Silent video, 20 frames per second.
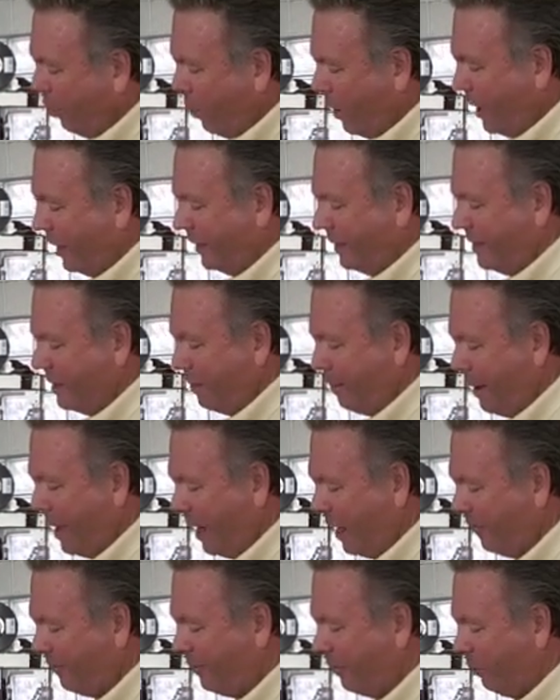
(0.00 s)
Well, in the
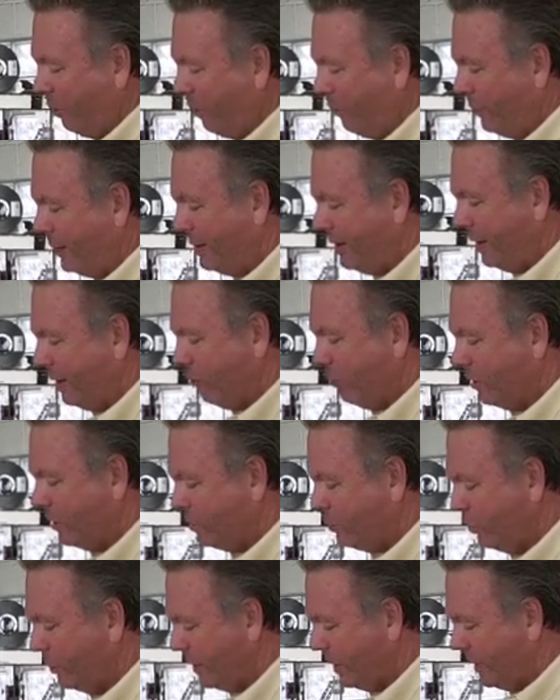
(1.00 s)
Melvin, what we did
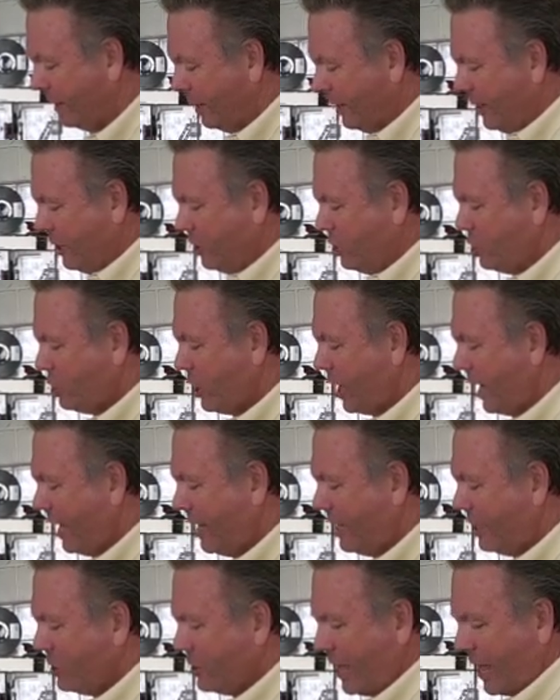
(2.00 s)
was we
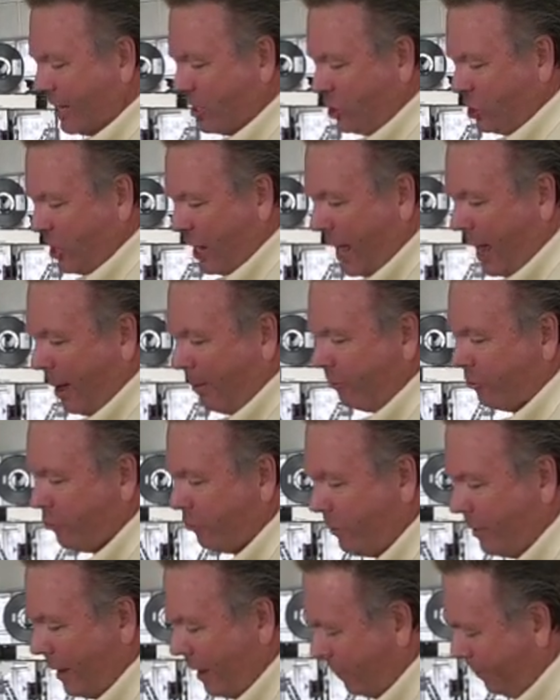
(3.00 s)
changed that
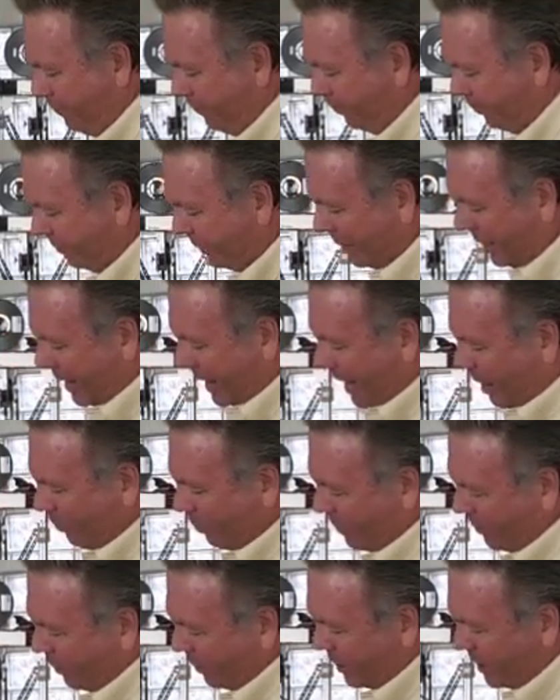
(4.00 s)
geometry up,
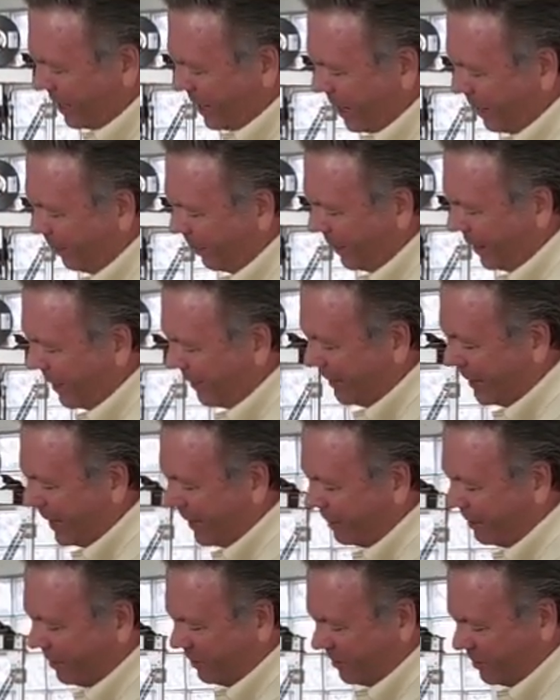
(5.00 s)
and we put a nipple on
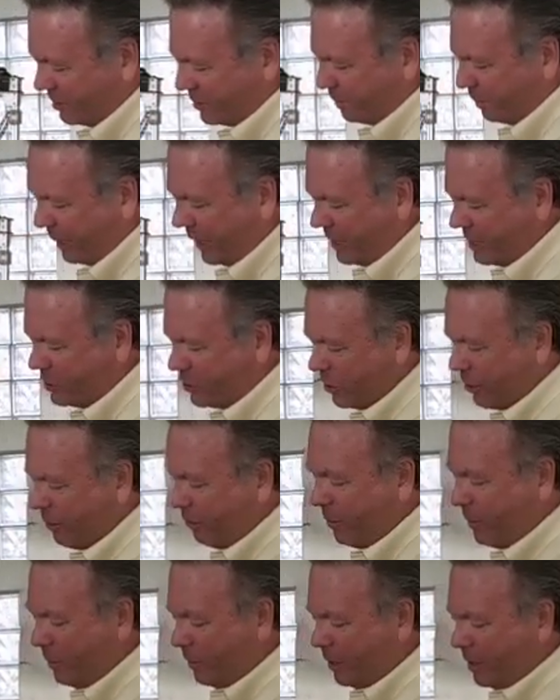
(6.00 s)
the end of the displacer,
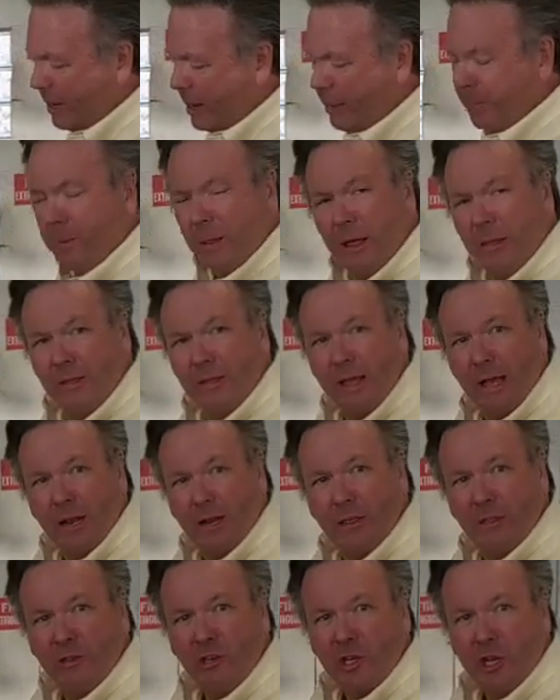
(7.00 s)
and we put a nipple on the
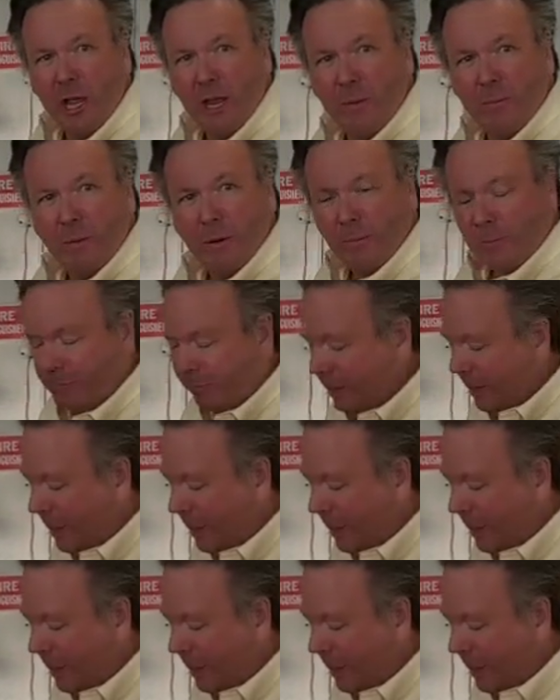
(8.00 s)
end of the chamber.